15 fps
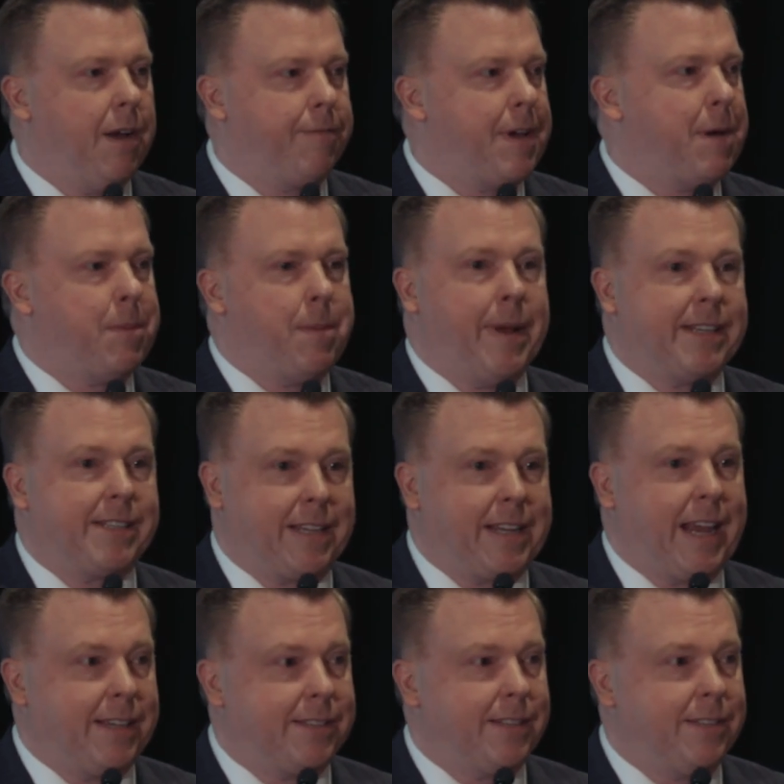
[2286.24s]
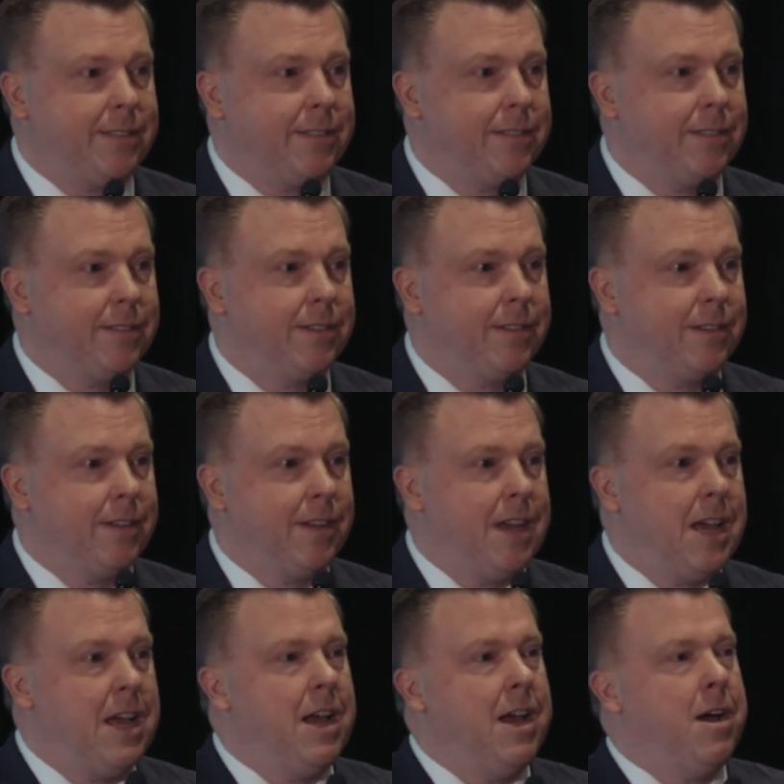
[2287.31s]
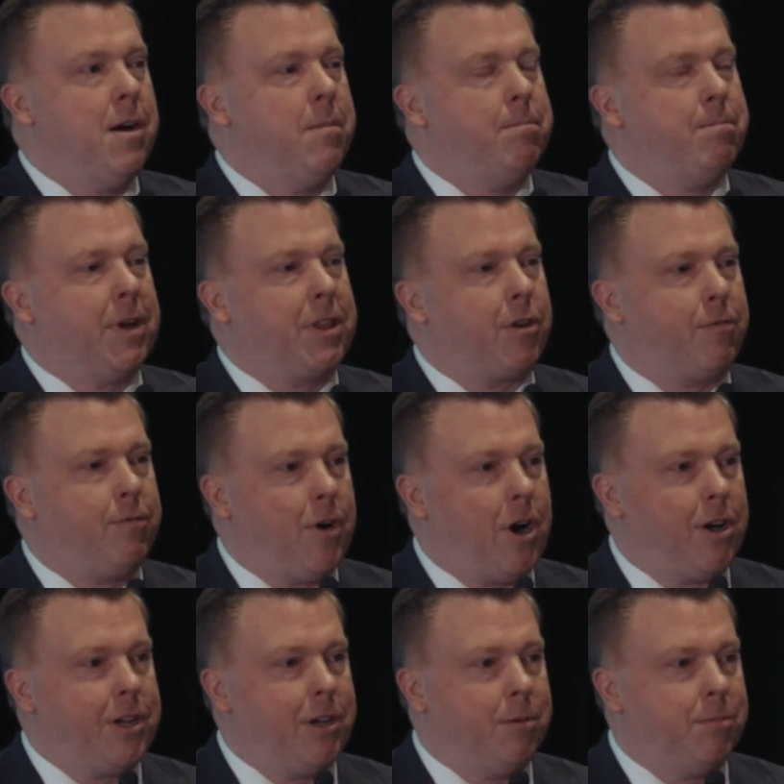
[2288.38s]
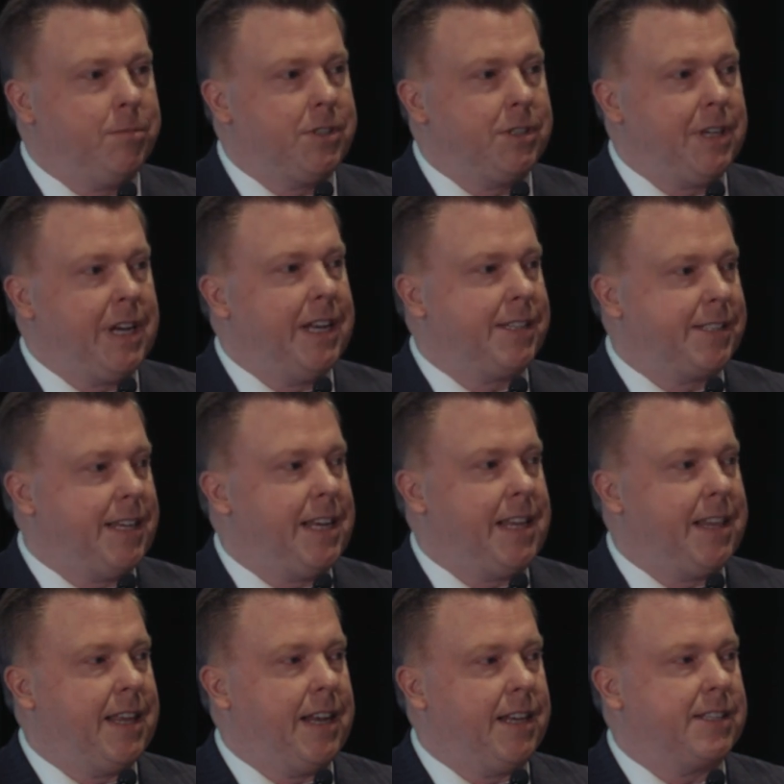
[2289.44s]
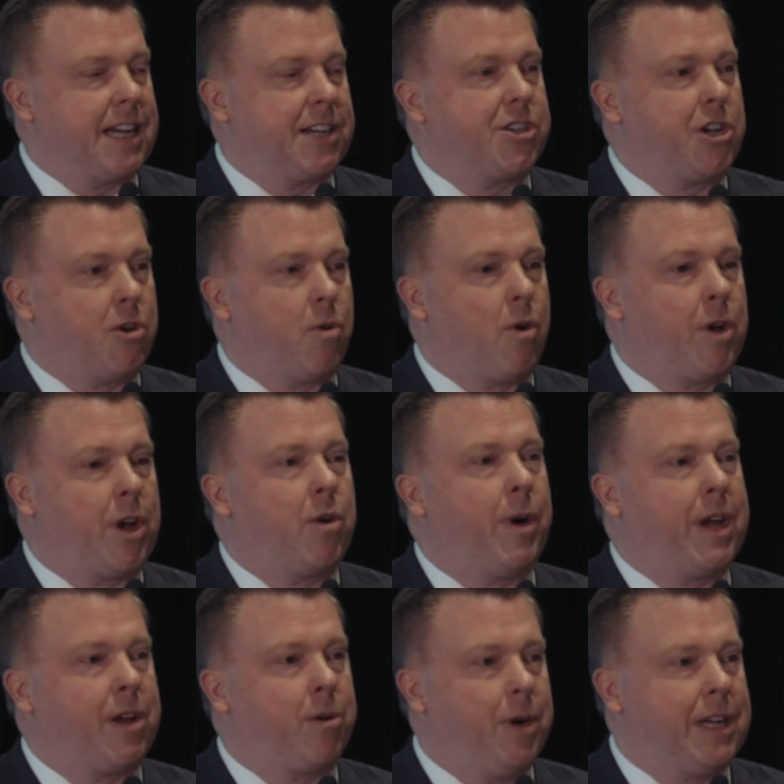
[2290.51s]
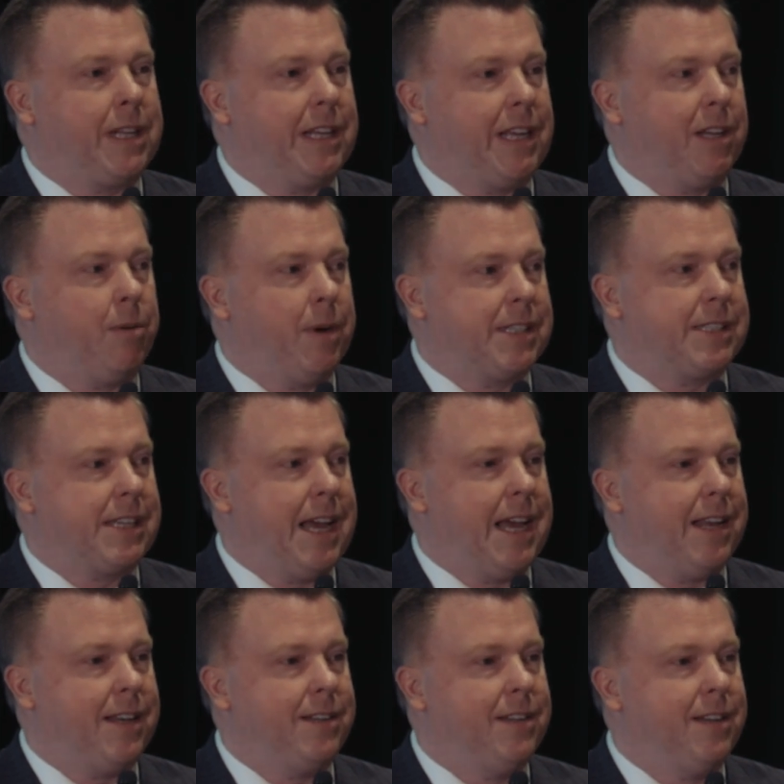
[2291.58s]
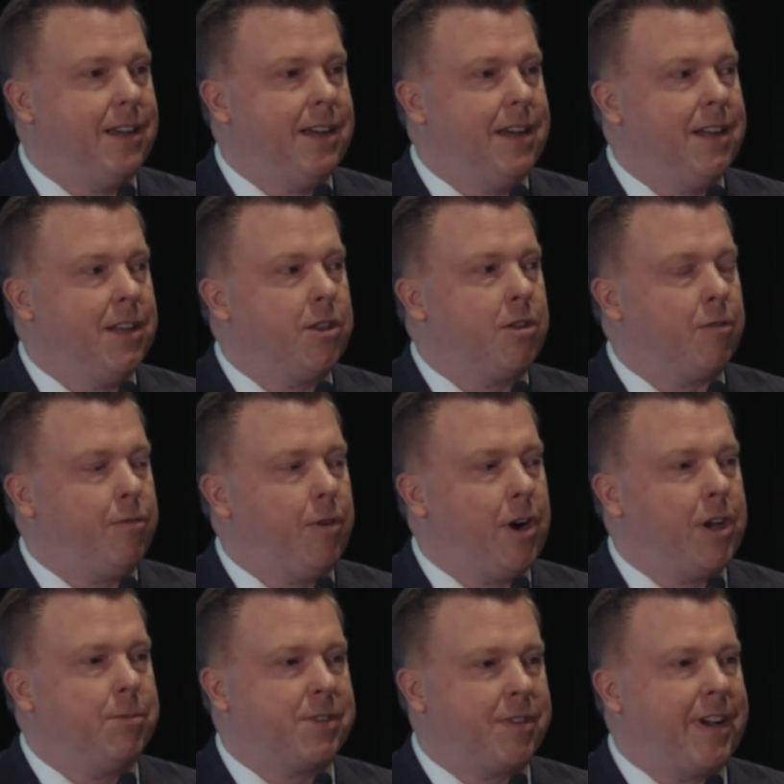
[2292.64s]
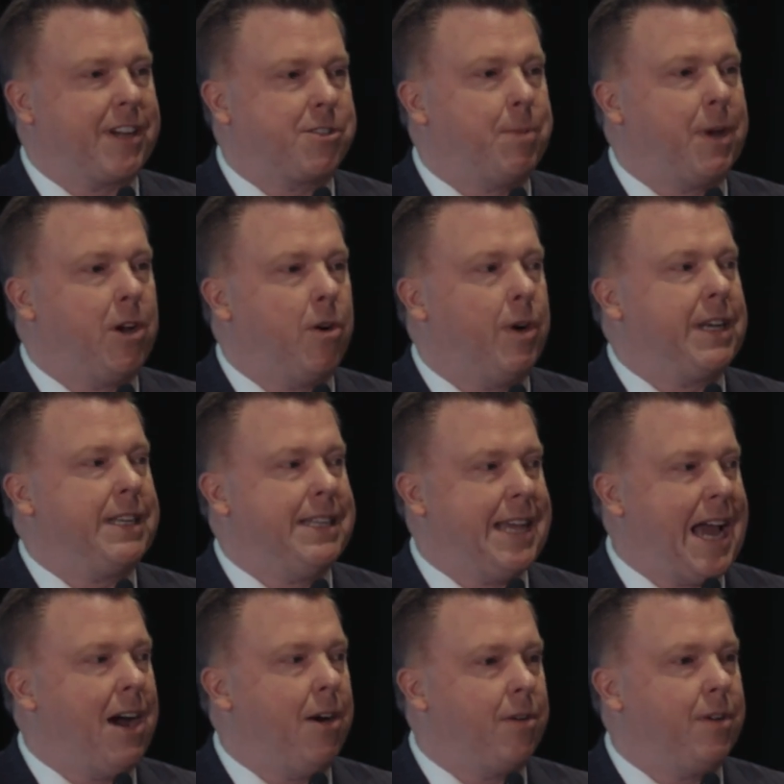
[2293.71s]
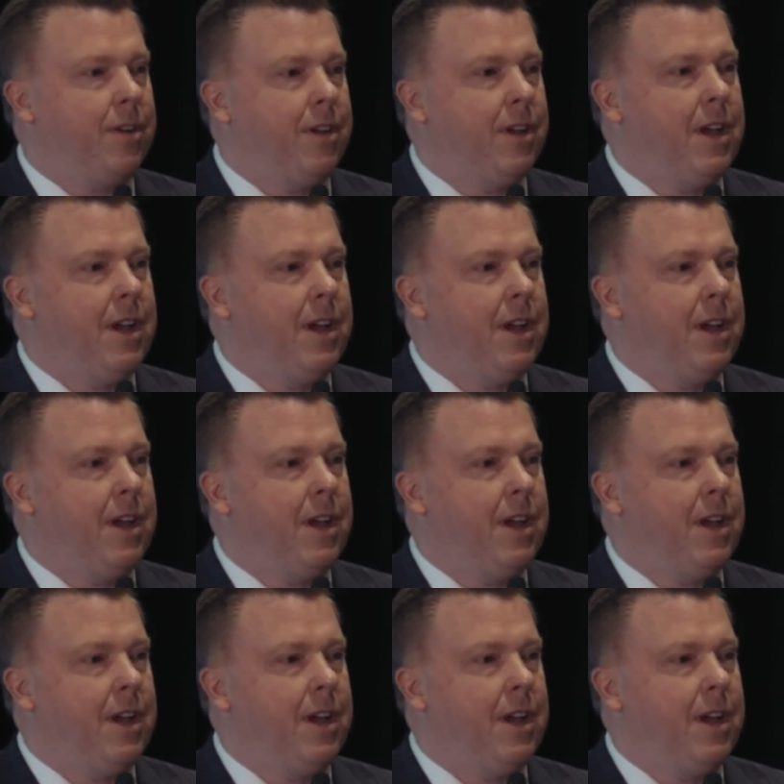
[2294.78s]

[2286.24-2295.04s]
family medicine cases. But their volumes, in a city that is actually growing quite quickly in the West End, their volumes have actually been going down.